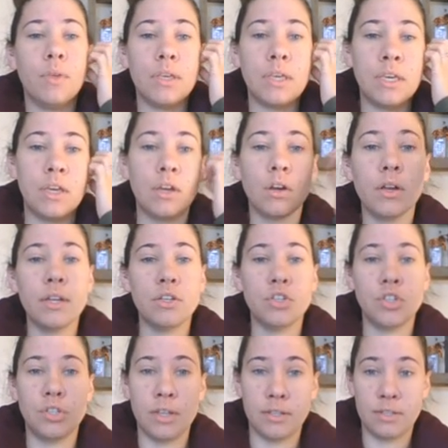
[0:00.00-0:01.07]
Here
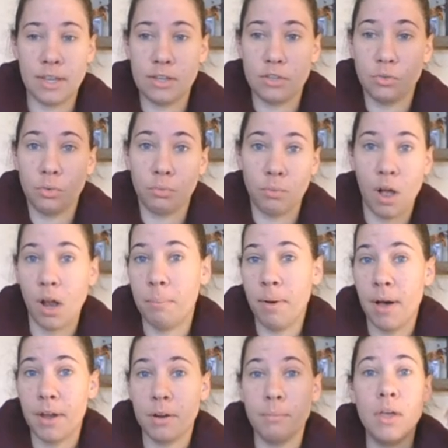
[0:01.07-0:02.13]
it says rock
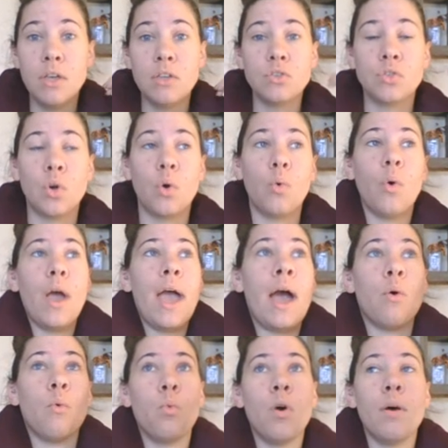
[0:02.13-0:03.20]
bottom. So
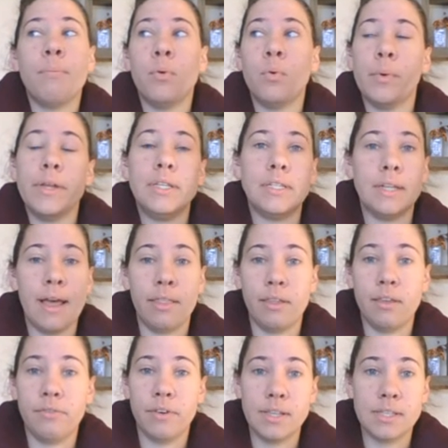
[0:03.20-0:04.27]
at what point did
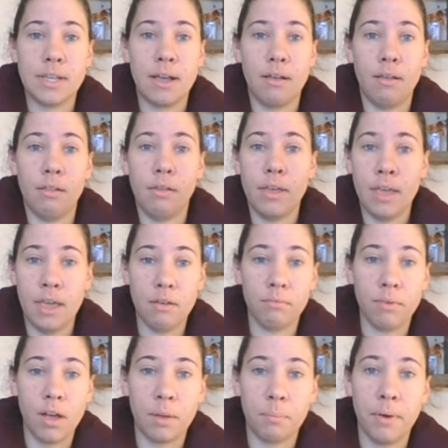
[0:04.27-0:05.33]
Elie Wiesel hit
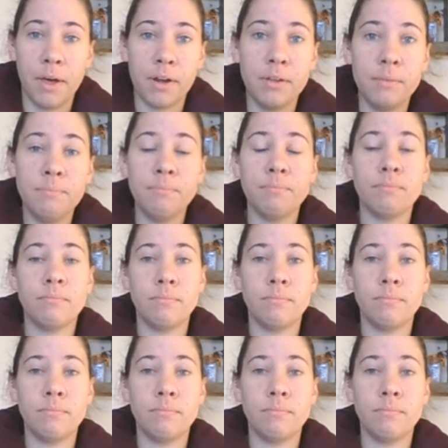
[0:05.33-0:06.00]
rock bottom?